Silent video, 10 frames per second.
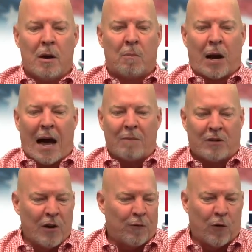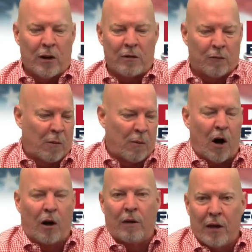But I'm different from
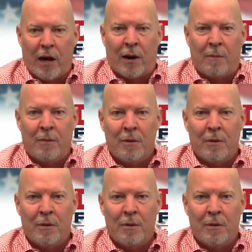all of them